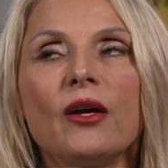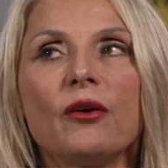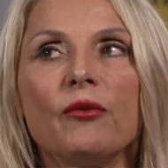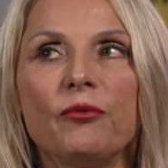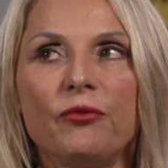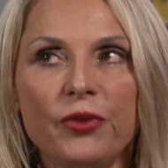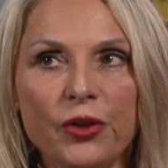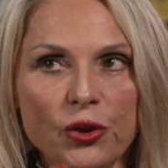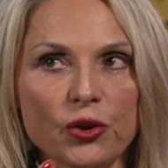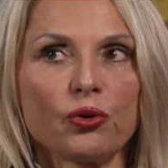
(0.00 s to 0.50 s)

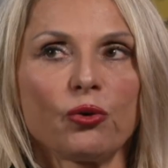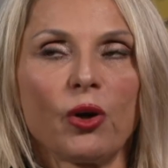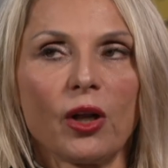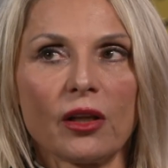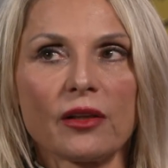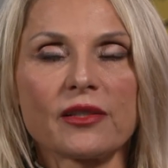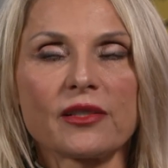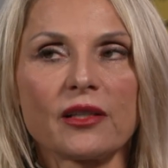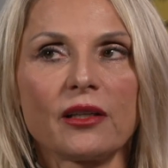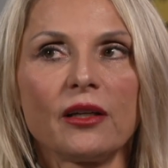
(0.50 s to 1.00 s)

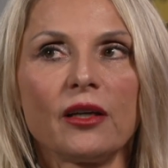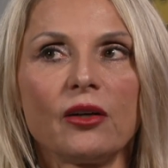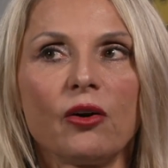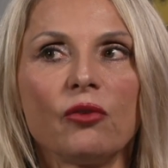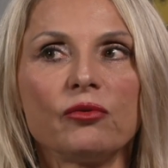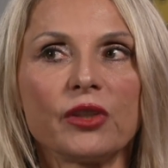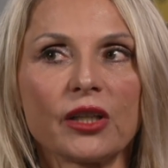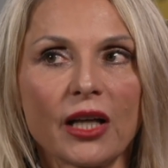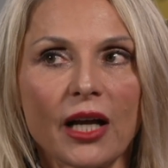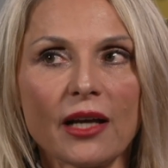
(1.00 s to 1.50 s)
visuals
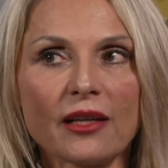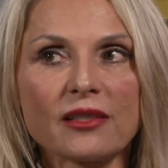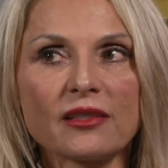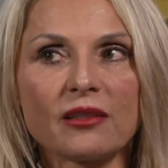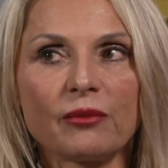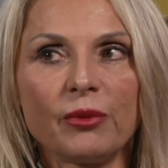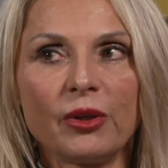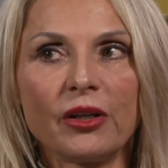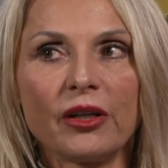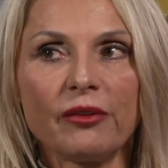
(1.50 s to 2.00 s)
of the
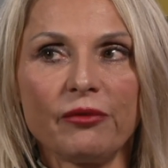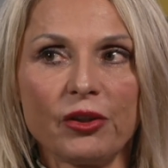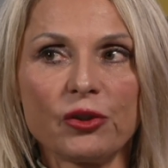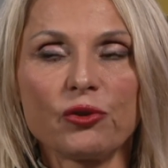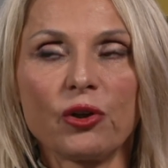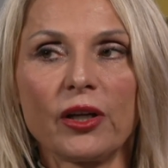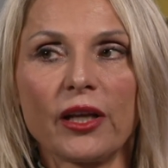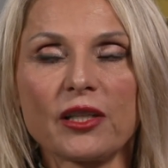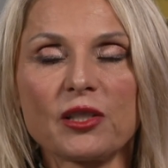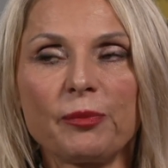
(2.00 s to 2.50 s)
customer,
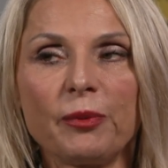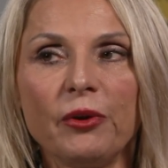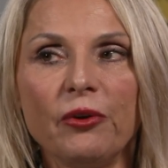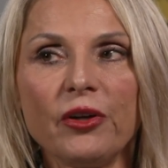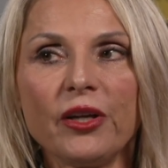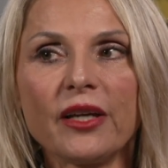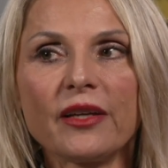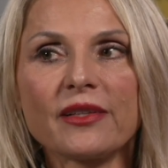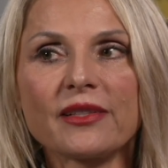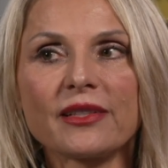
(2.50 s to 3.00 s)
visual
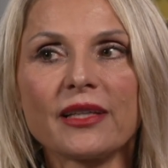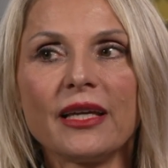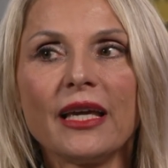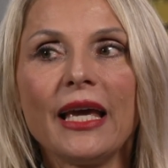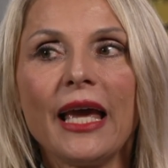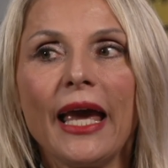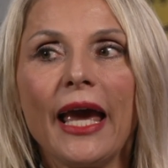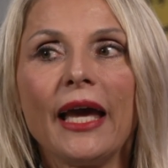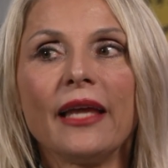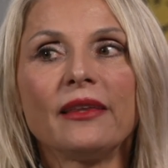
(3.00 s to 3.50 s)
experience,
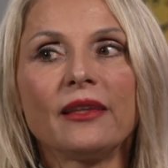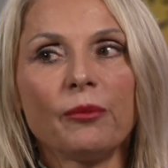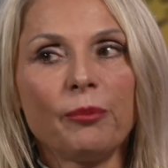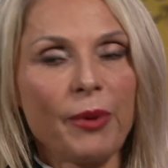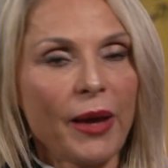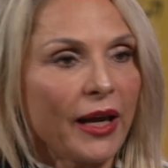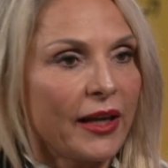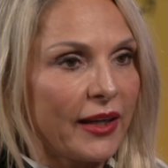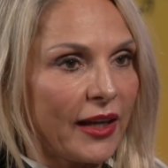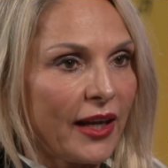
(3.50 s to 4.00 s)
and the
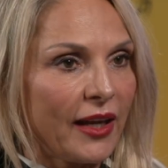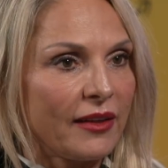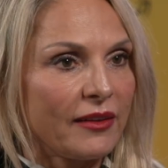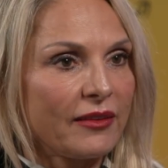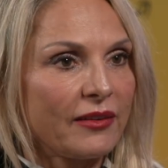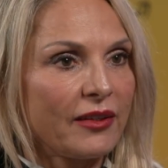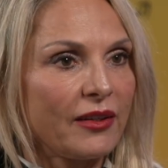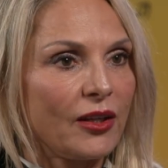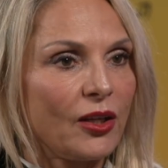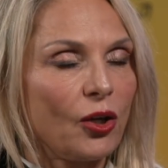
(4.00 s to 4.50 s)
back
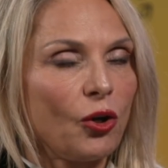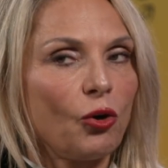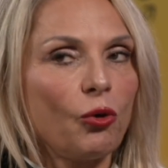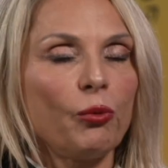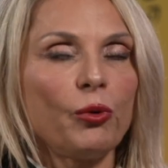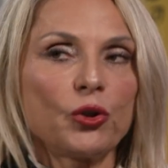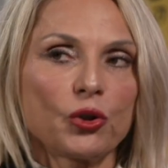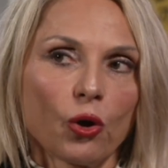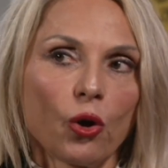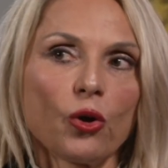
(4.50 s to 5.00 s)
end
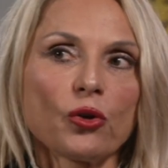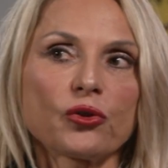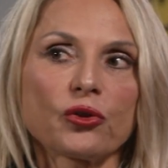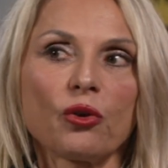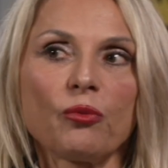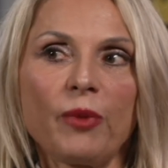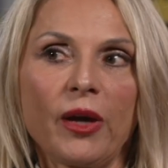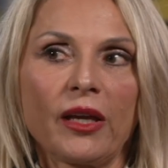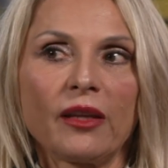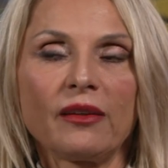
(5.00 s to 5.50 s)
which
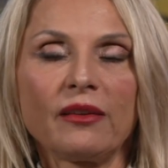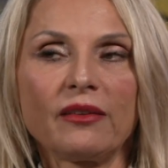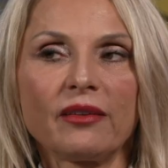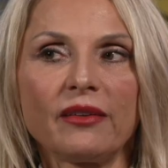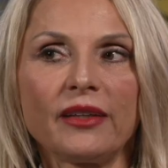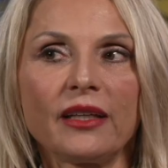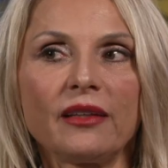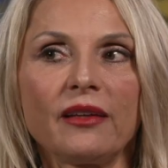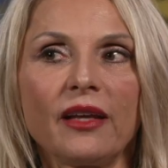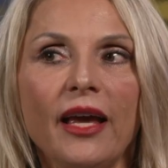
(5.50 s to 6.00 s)
also meant
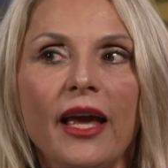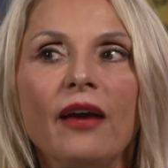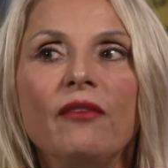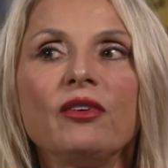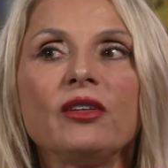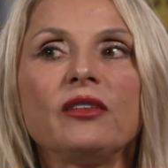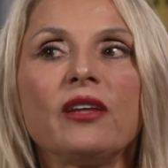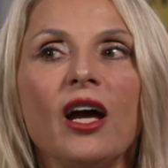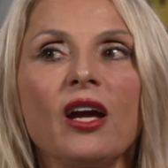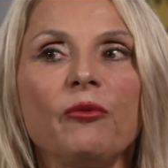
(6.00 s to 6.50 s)
that
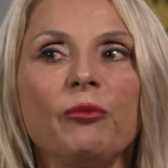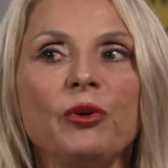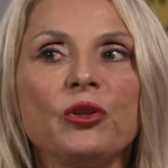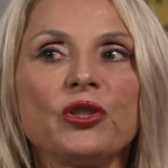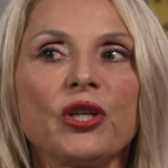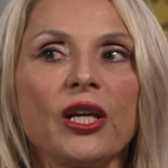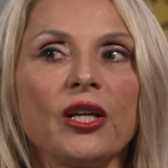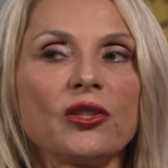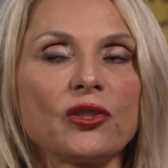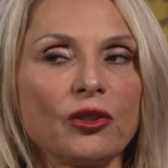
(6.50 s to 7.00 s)
every time we
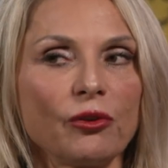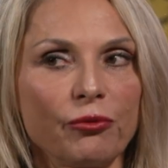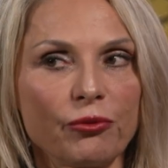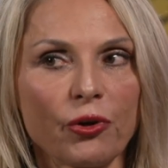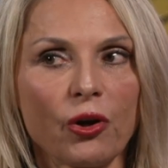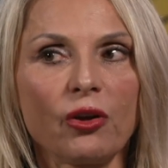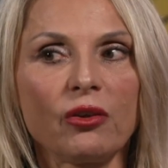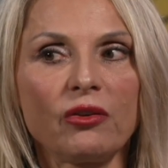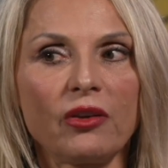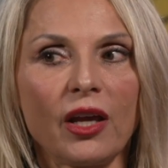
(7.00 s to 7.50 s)
changed the
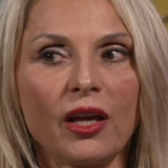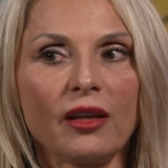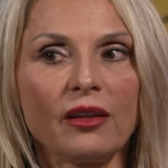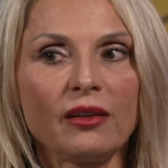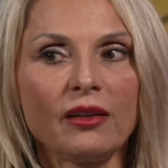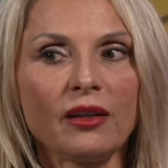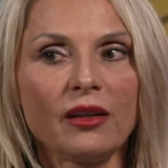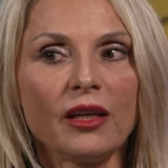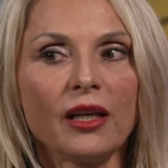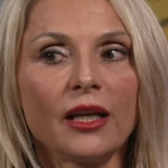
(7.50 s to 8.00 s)
front
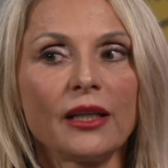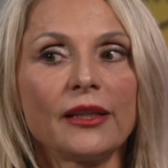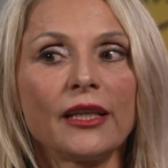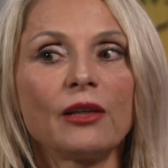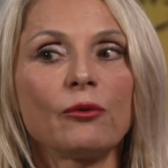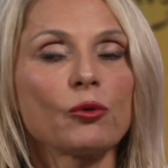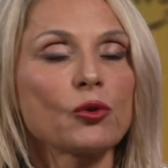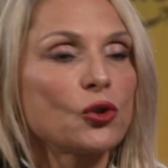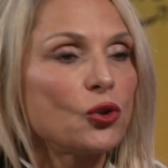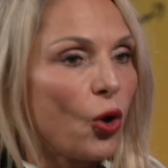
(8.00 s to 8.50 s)
end,
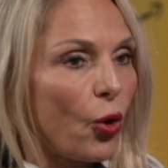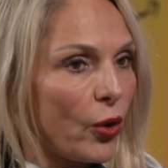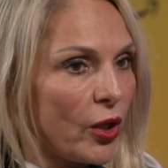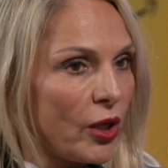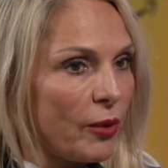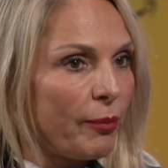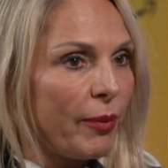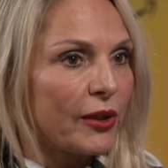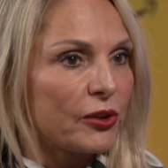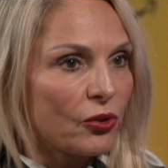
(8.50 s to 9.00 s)
there was no
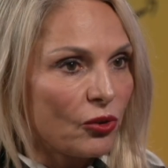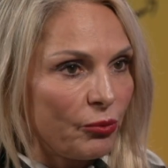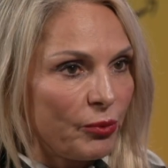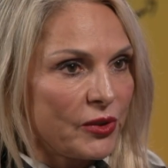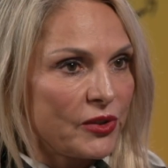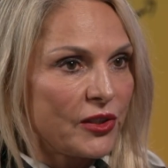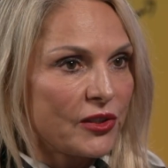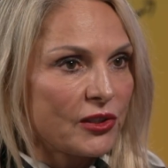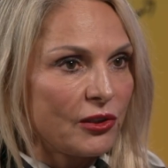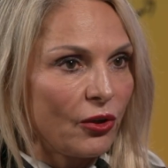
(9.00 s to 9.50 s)
impact on
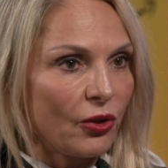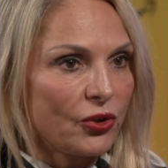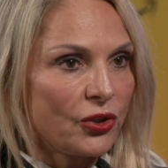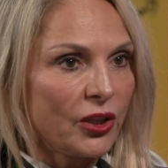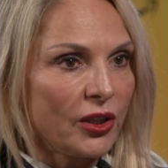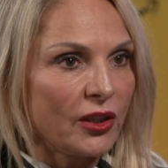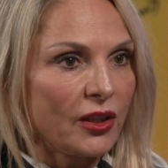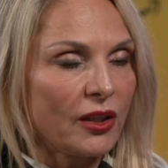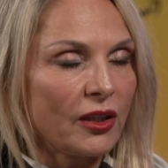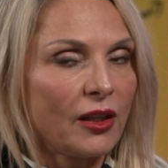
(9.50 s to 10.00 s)
business
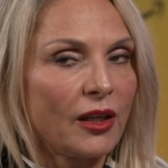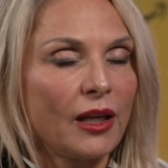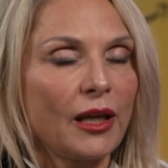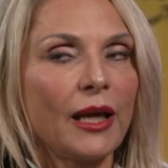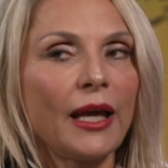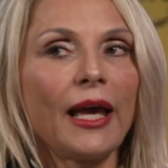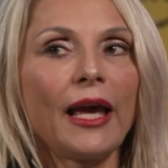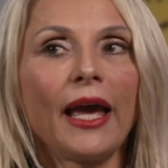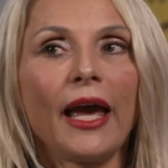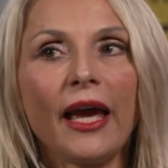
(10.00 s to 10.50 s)
logic.
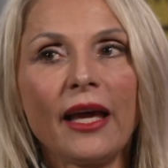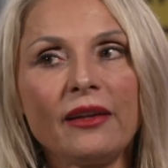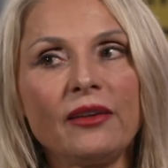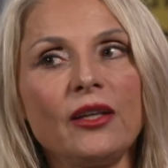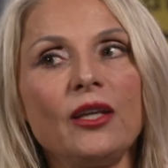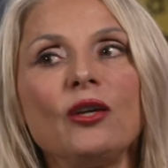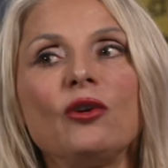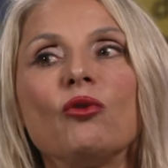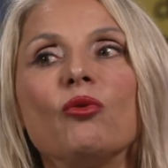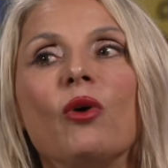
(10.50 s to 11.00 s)
And
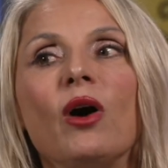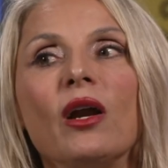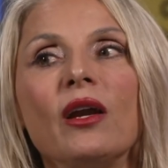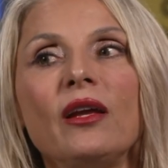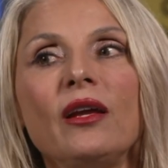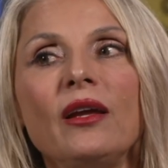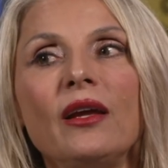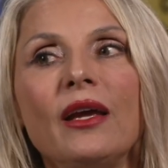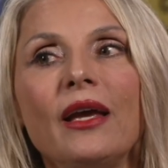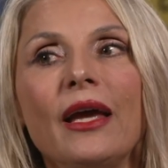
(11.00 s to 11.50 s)

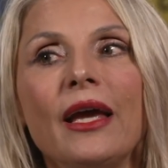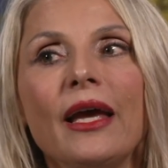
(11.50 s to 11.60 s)
equally,